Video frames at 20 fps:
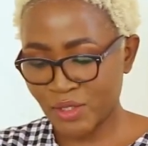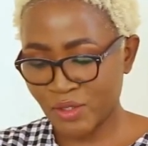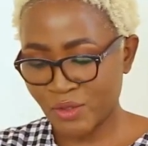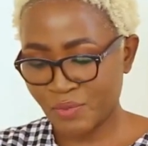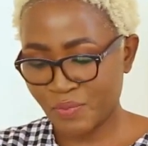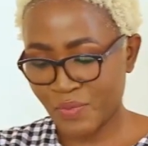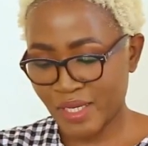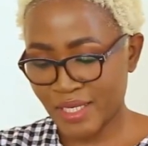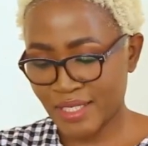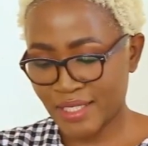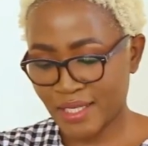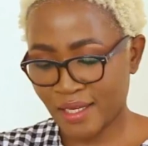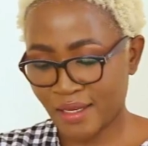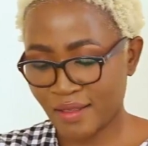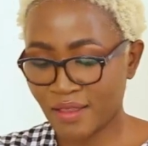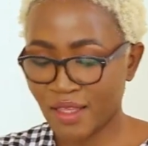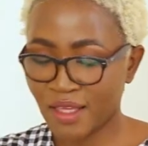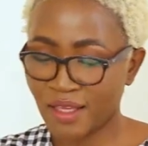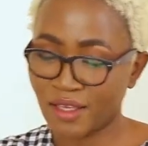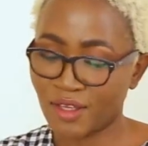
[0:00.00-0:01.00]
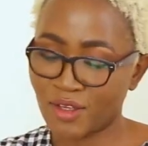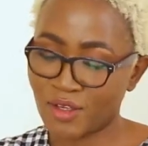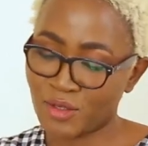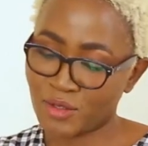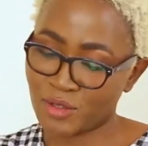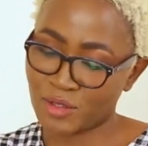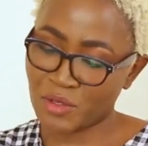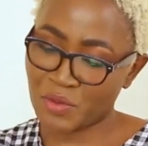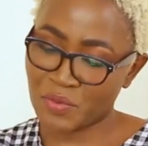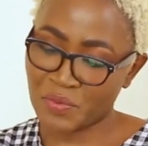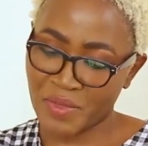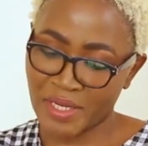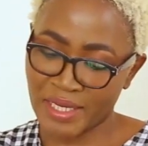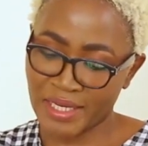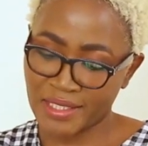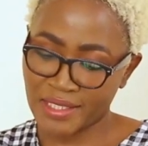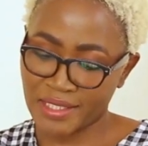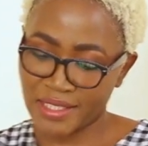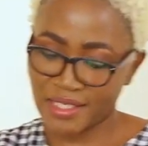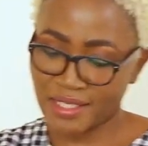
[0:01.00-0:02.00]
Oh, Pasca, thank you so
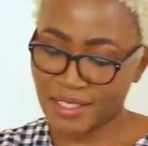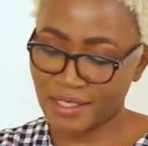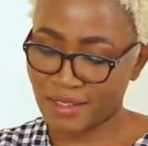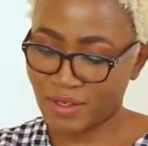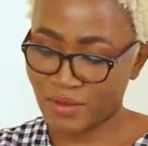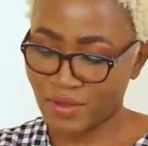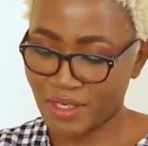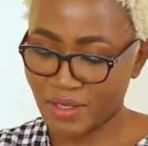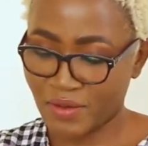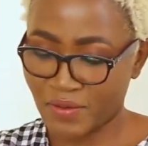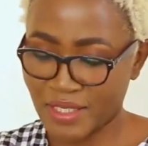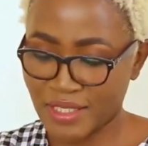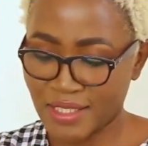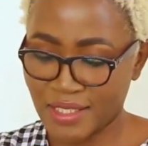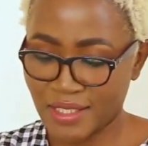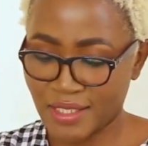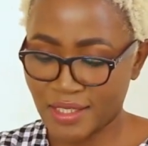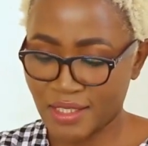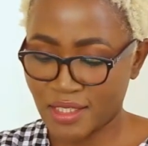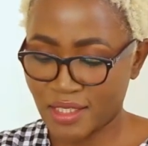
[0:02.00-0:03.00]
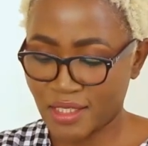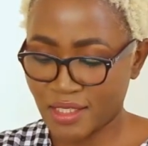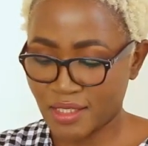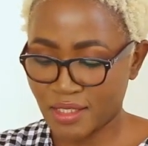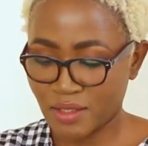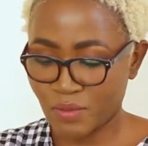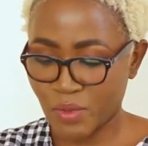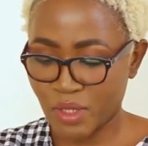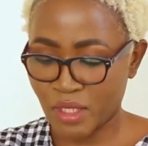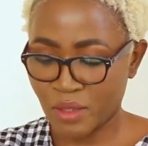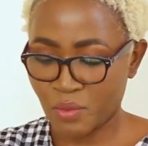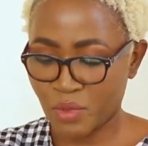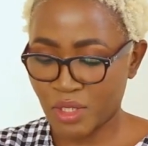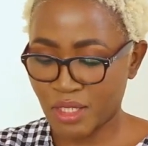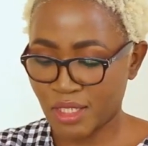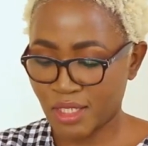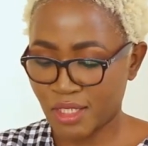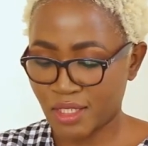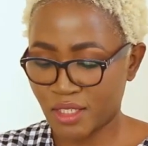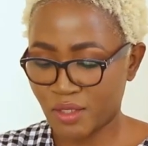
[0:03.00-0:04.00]
much. This is not a question, just someone
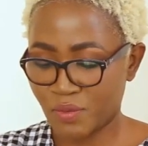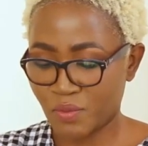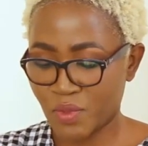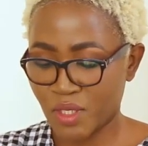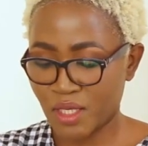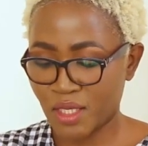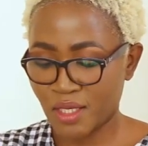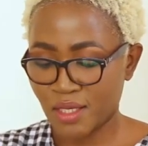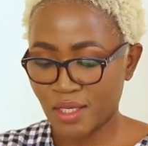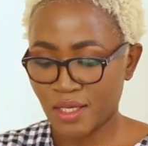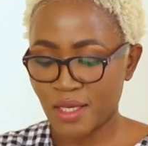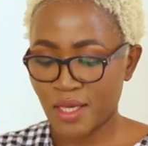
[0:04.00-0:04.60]
appreciating me.